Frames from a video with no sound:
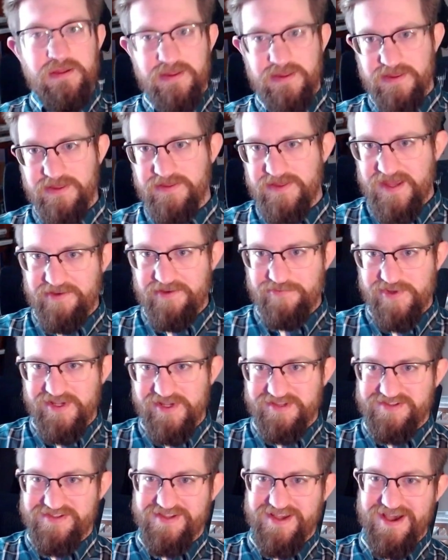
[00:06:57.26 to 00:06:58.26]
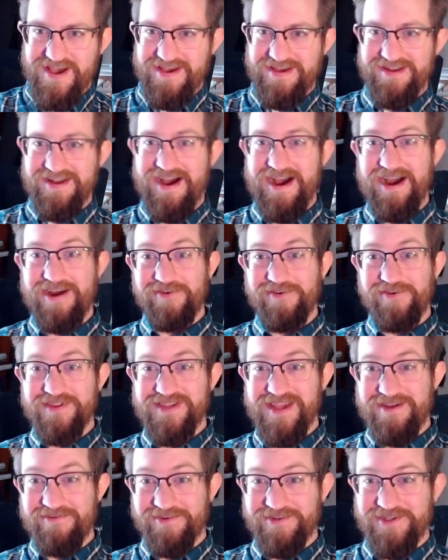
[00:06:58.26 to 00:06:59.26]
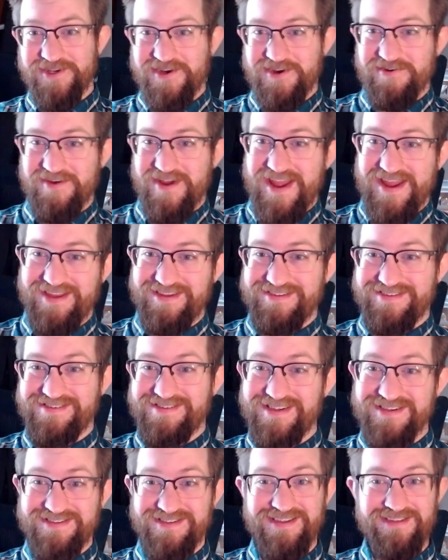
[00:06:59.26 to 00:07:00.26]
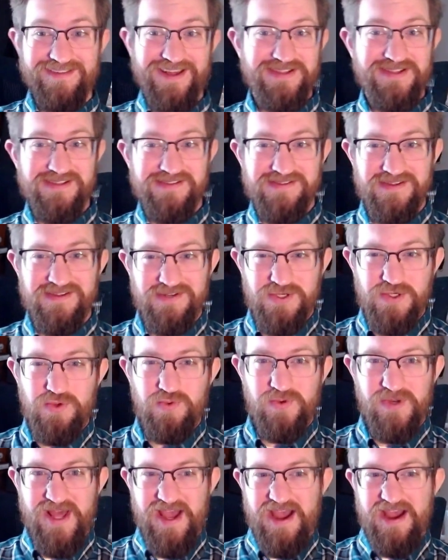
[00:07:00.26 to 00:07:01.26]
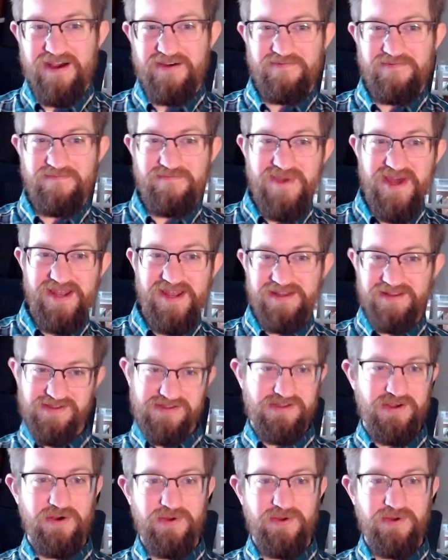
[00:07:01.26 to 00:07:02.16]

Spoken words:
That being said, I was able to create 60 lessons in 2.5 minutes, so